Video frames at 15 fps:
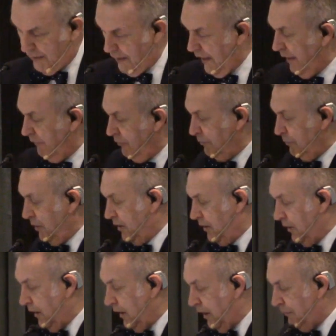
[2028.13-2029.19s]
Having
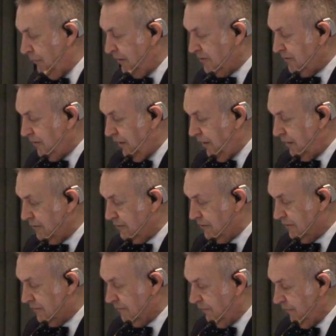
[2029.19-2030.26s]
become, it
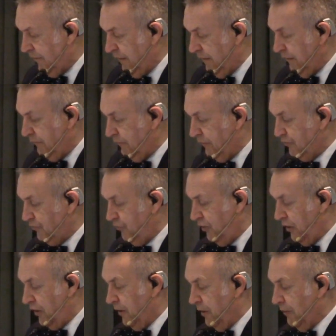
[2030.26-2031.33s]
says, verse
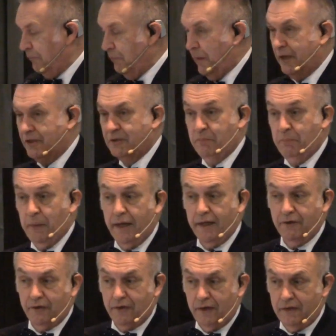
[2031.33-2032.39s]
4, much
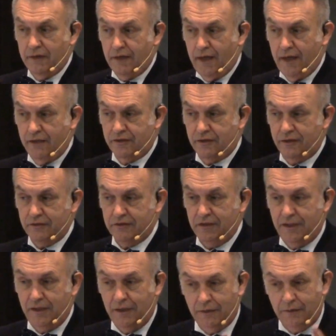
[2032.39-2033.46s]
better than the angels.
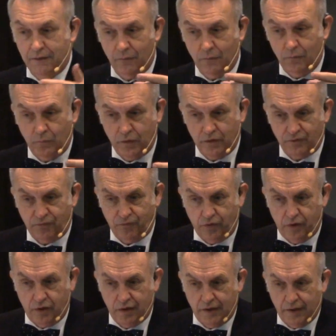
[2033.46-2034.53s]
He was
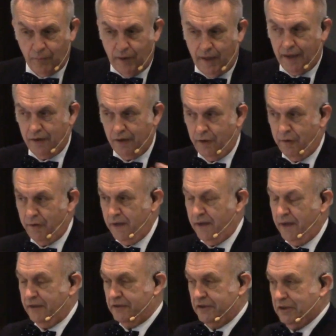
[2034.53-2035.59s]
for a little while lower than
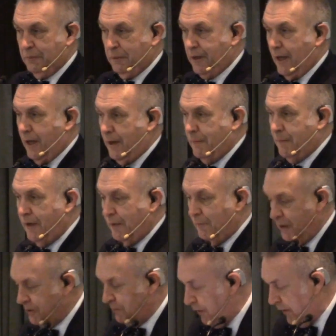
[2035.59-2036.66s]
the angels. He's become
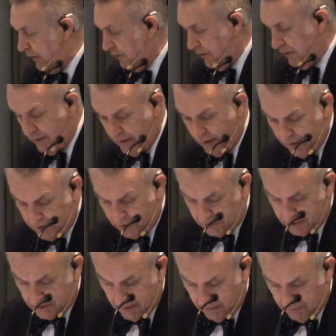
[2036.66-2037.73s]
much better than the
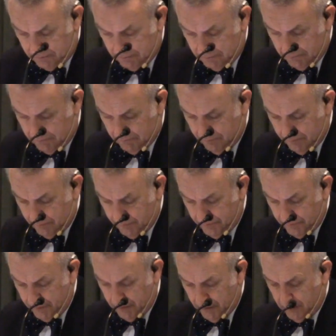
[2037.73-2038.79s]
angels now.
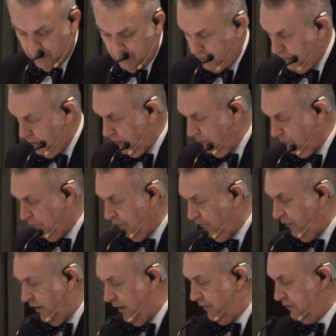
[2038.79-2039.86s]
To him the
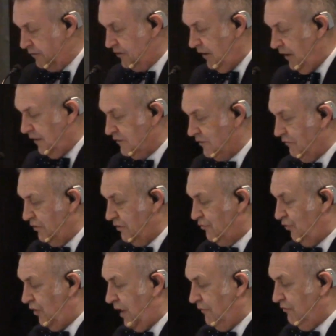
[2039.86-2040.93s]
Father says in
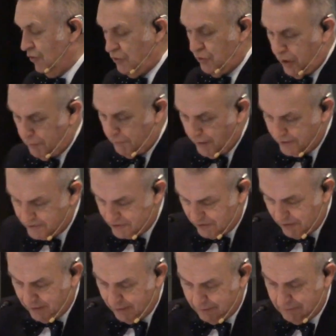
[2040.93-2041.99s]
verse 5, you are my
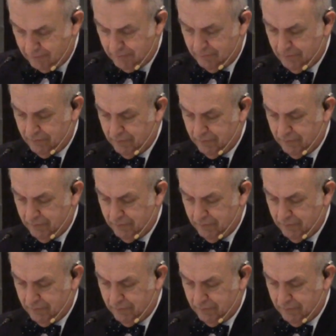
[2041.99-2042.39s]
Son.